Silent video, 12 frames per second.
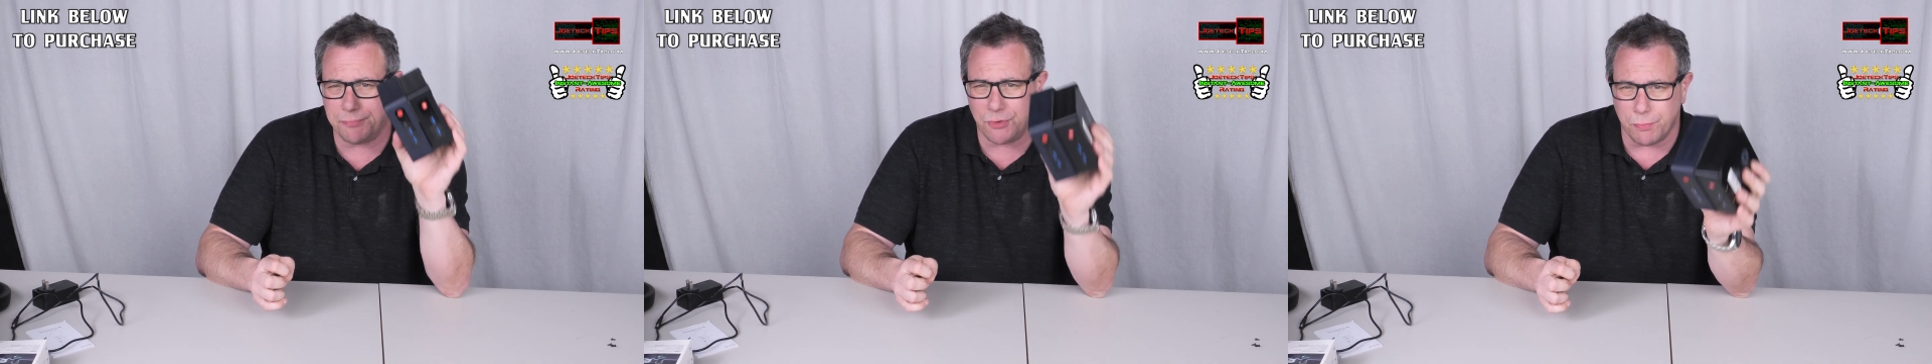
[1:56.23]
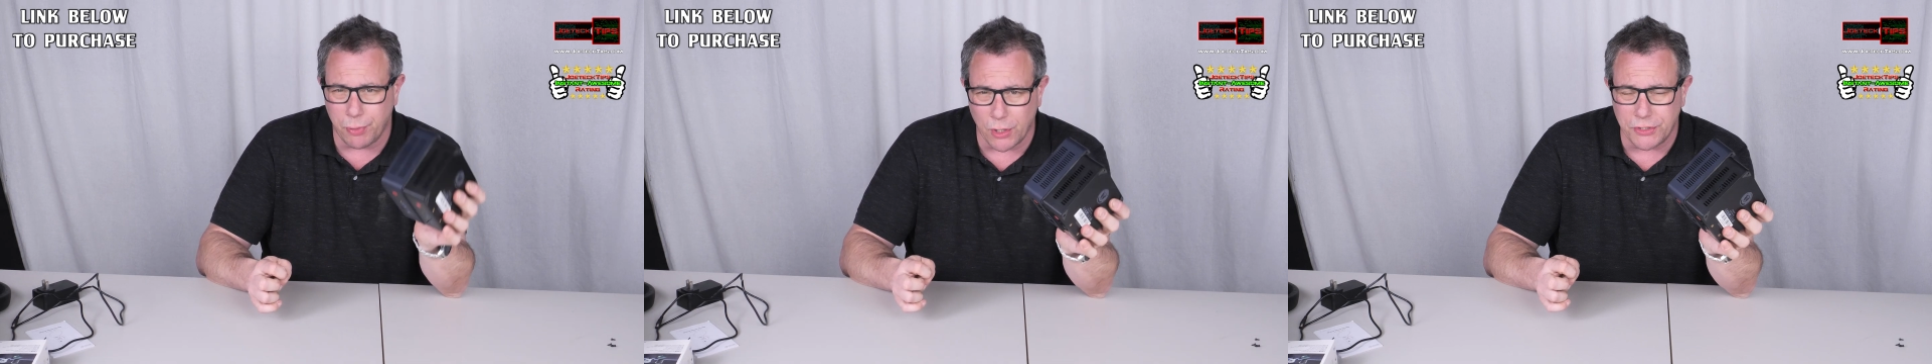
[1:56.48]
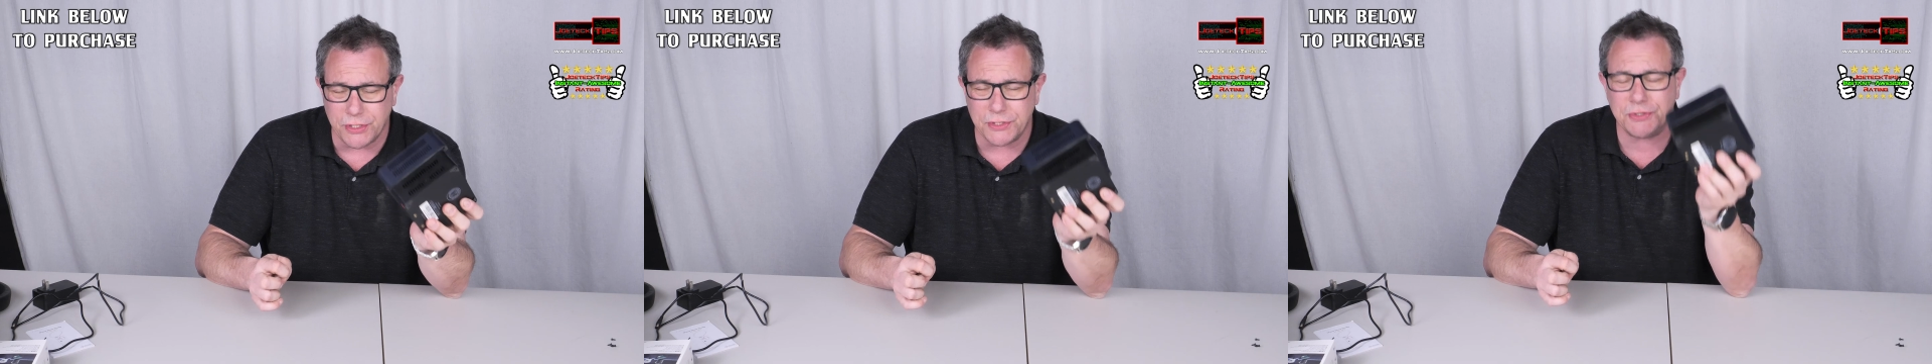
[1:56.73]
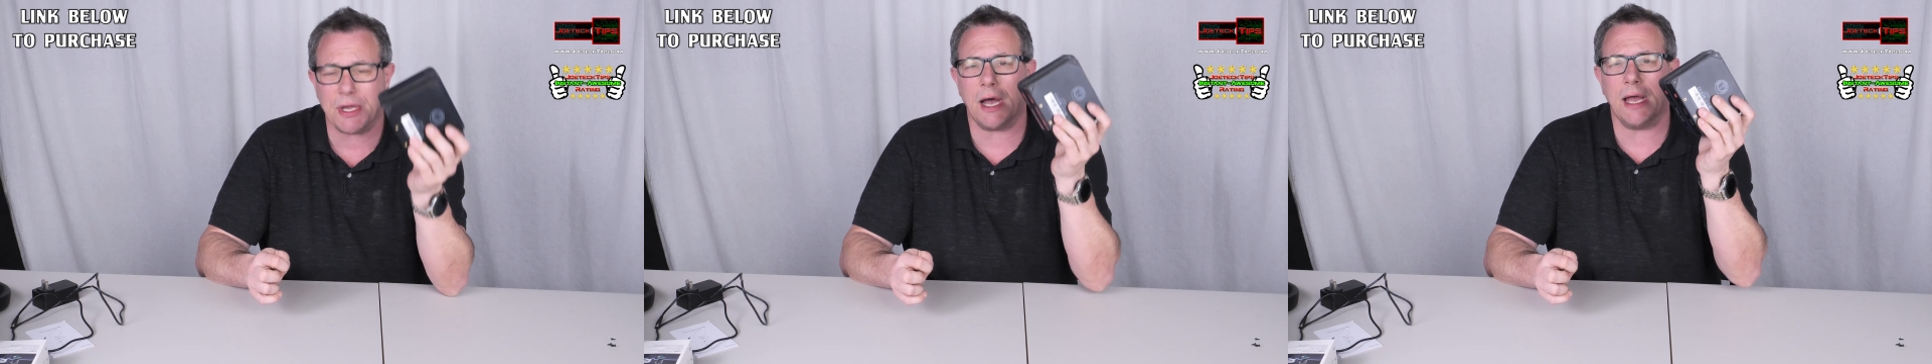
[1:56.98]
to
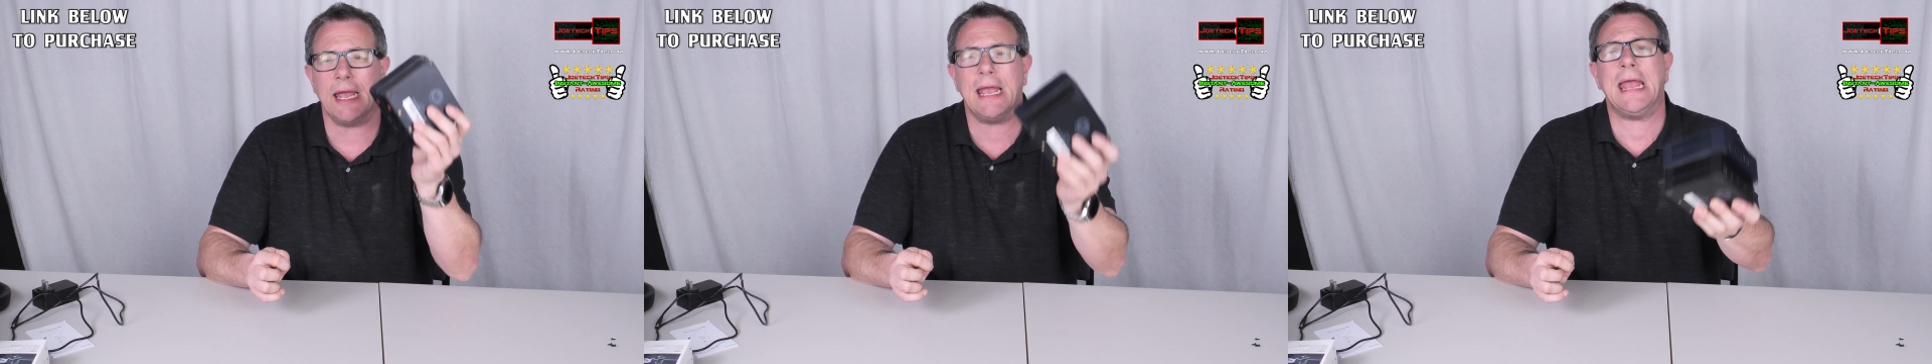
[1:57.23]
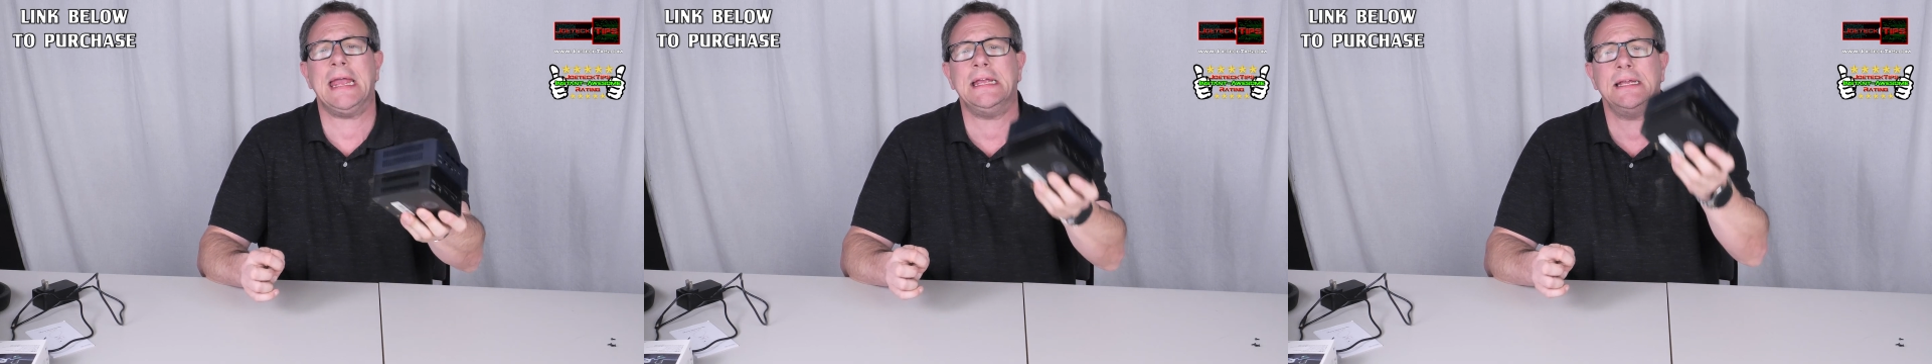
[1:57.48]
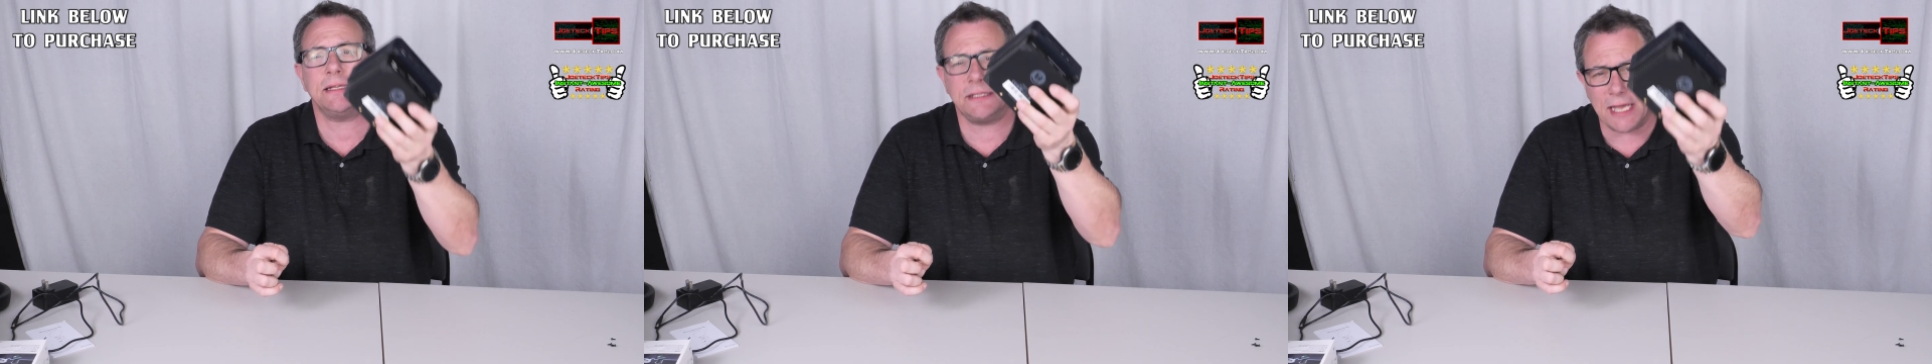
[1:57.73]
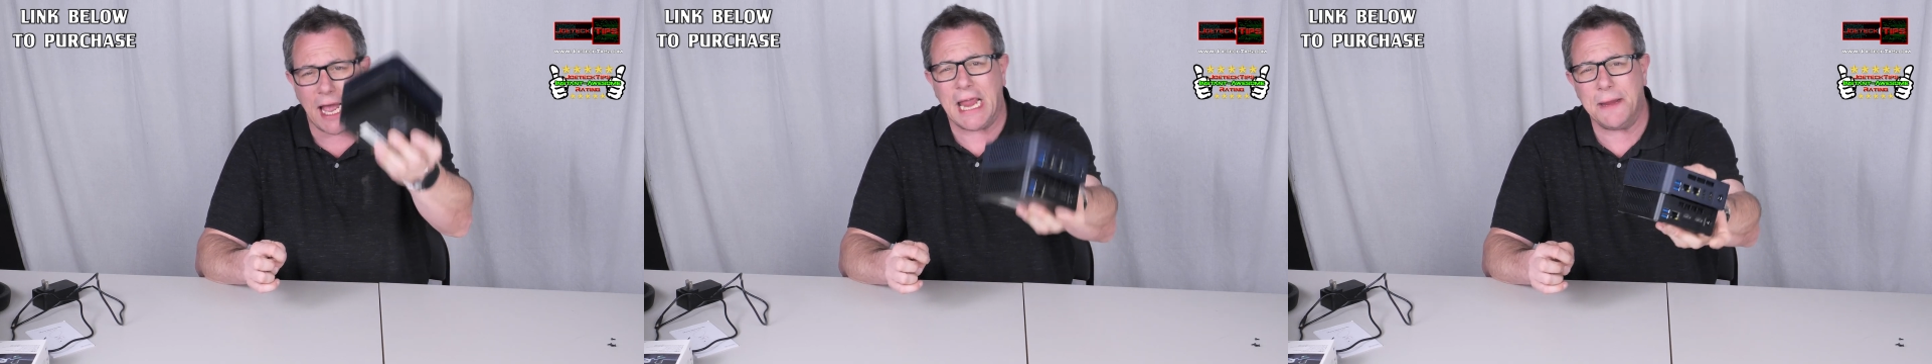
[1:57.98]
purchase a
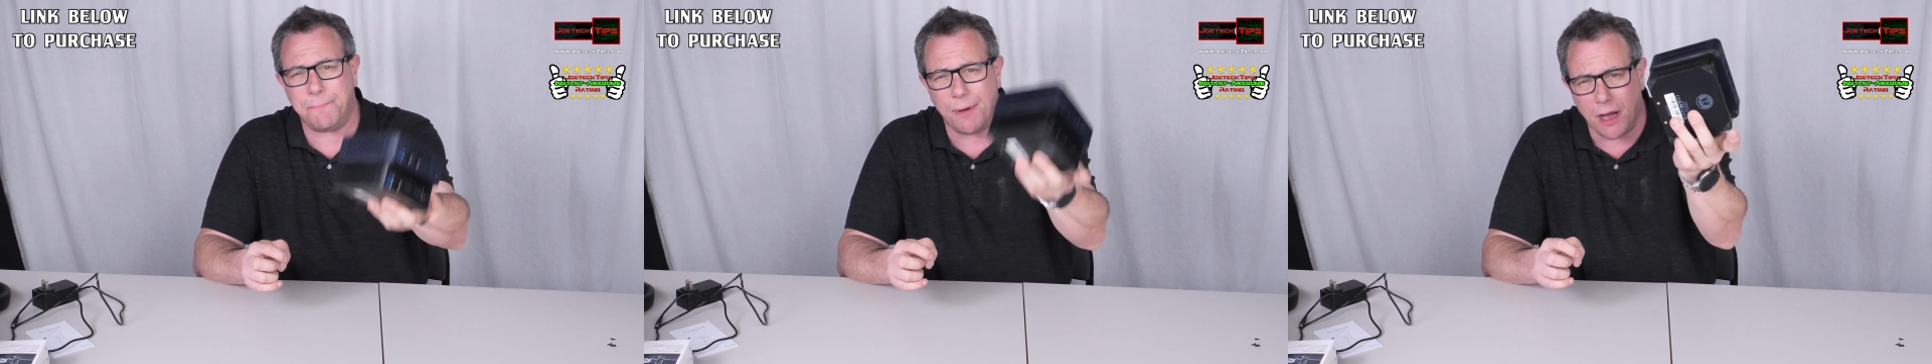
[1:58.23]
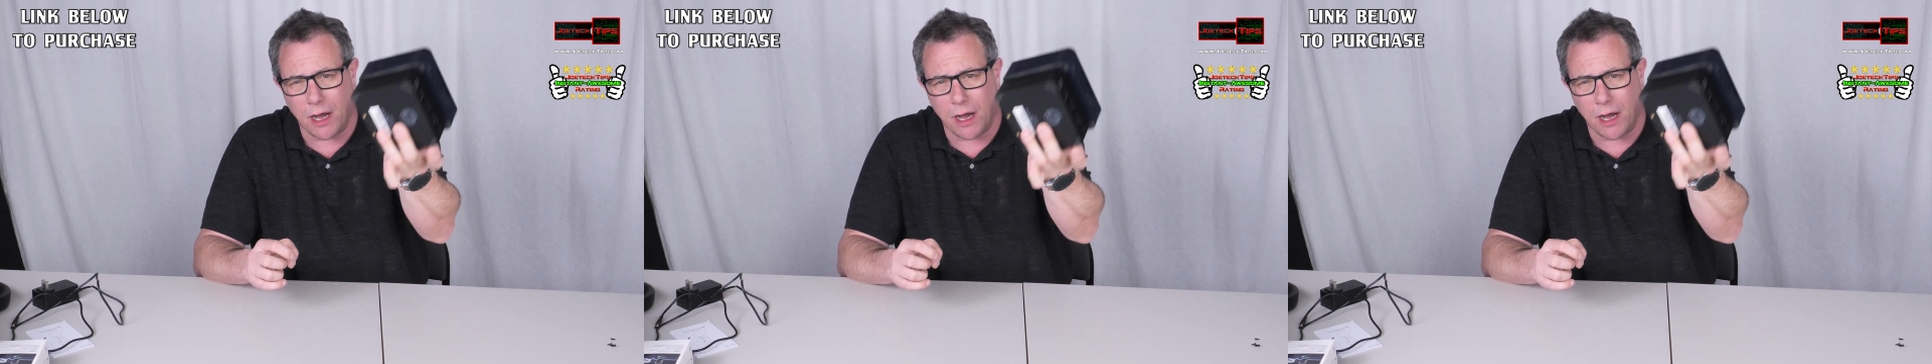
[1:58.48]
type